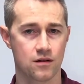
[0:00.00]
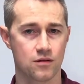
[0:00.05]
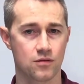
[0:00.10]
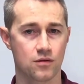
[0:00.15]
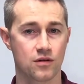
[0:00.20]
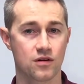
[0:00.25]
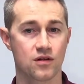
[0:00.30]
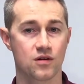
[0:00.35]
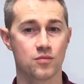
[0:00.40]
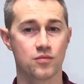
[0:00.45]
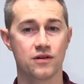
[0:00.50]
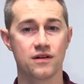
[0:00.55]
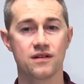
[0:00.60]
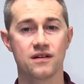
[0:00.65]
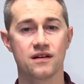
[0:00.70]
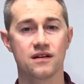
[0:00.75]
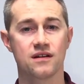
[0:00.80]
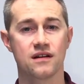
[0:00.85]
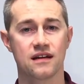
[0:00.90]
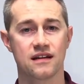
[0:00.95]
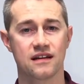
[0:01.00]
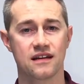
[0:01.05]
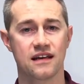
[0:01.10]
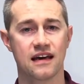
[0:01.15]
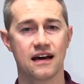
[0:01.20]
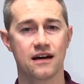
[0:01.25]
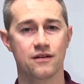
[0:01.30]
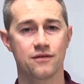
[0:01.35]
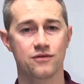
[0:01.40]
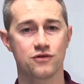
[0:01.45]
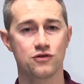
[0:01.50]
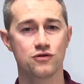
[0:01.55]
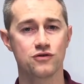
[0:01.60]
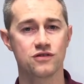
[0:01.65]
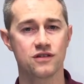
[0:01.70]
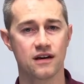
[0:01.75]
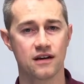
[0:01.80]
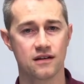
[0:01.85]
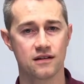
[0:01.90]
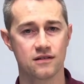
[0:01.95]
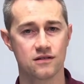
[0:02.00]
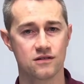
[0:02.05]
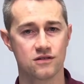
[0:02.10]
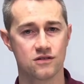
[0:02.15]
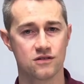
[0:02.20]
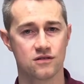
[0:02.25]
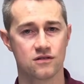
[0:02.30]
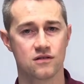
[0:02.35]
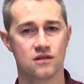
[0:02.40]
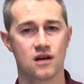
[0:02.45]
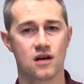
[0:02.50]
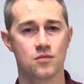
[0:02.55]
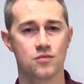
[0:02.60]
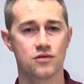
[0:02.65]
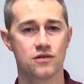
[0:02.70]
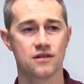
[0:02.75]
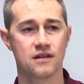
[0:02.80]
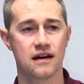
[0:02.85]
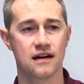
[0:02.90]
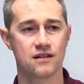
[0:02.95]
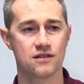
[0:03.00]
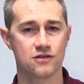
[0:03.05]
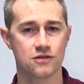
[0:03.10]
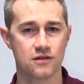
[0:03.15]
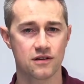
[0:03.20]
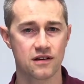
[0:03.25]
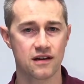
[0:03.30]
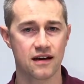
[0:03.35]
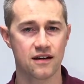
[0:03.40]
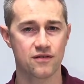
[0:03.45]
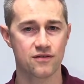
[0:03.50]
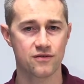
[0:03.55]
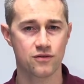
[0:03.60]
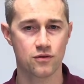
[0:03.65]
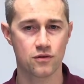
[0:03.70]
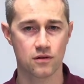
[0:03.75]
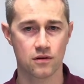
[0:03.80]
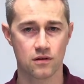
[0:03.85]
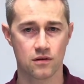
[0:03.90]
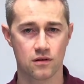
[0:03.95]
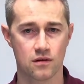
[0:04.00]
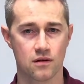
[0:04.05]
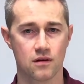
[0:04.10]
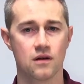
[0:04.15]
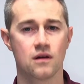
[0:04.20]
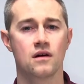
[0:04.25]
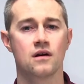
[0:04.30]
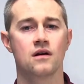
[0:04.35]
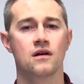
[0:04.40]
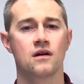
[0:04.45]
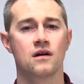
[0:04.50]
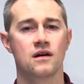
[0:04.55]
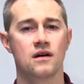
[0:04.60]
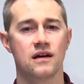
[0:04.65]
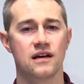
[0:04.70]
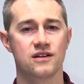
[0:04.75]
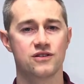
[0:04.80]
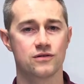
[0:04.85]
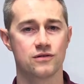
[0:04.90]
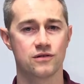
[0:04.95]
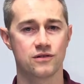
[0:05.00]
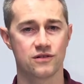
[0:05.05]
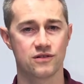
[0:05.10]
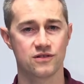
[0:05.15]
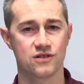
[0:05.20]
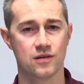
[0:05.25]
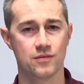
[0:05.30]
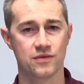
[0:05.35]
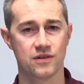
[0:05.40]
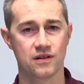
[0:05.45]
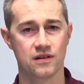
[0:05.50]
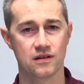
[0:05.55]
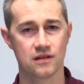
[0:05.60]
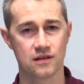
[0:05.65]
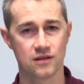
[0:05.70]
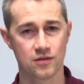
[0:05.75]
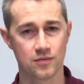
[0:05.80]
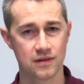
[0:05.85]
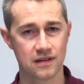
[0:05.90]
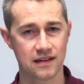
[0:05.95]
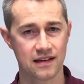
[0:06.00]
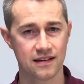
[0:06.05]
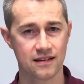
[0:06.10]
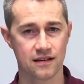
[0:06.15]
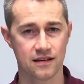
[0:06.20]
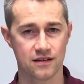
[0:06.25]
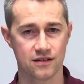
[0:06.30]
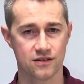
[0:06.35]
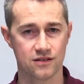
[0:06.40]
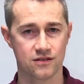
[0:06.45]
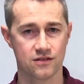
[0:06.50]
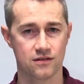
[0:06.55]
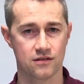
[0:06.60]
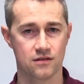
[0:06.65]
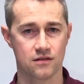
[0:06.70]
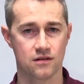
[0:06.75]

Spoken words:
We're going to breathe in at the count of 2 seconds and breathe out to the count of 4. It should look something a little bit like this.